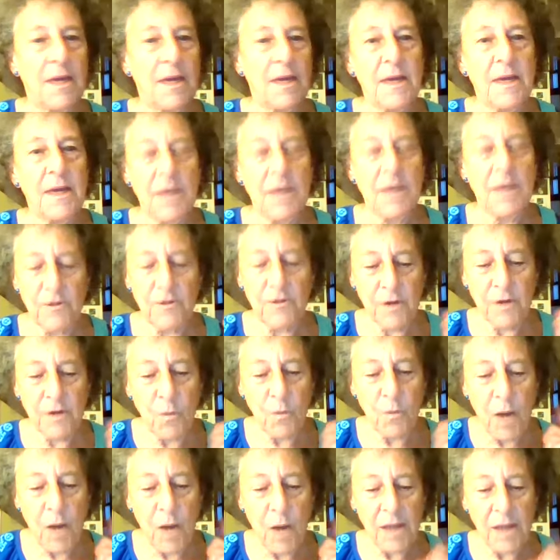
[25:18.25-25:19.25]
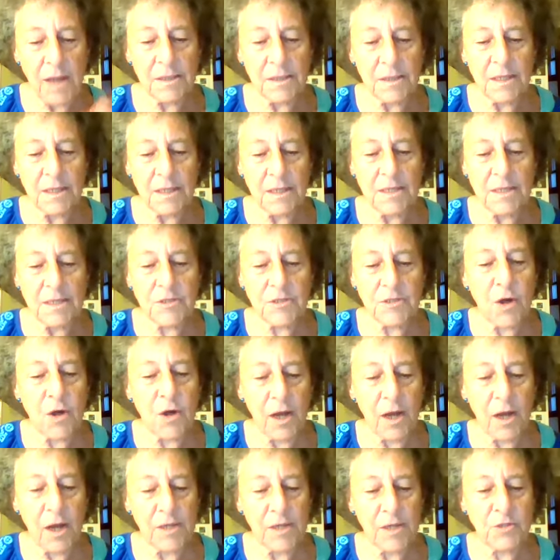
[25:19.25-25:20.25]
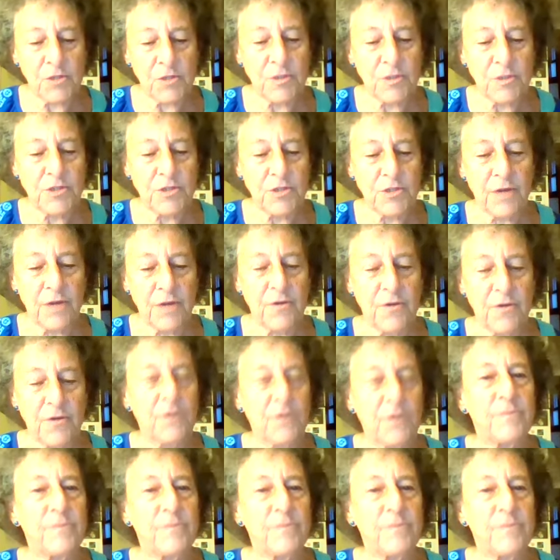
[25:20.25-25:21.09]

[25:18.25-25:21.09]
Hearing wild geese calling to each other.